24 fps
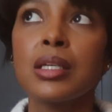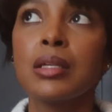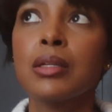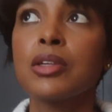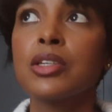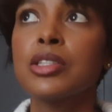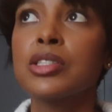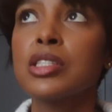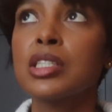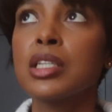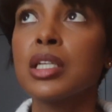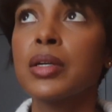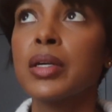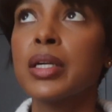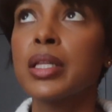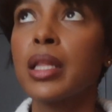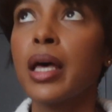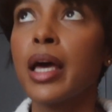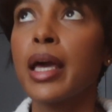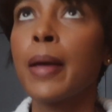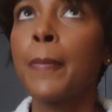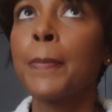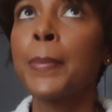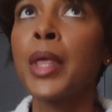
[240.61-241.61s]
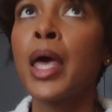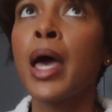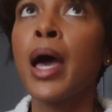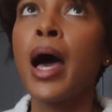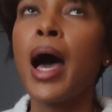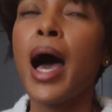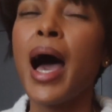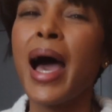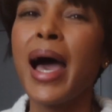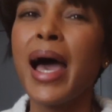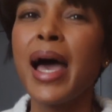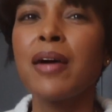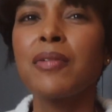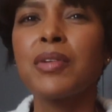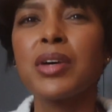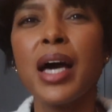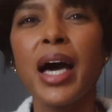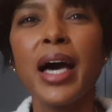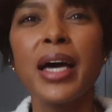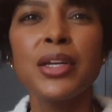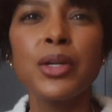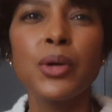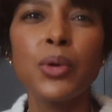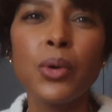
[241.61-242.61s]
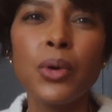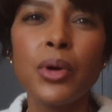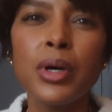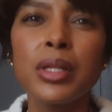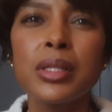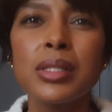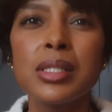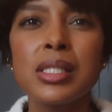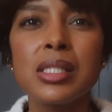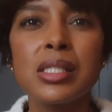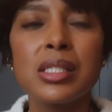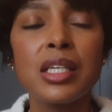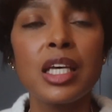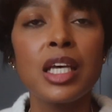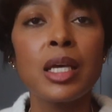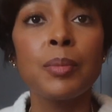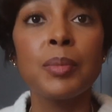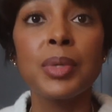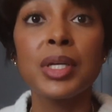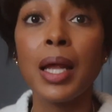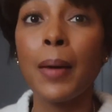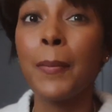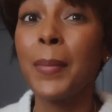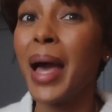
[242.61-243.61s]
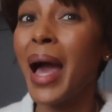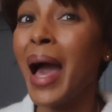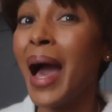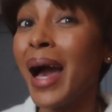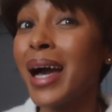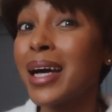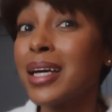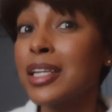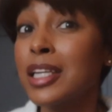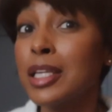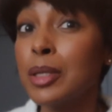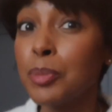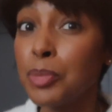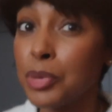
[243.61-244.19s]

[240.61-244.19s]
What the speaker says: and considering, like, I have kind of oily skin, but I'm acne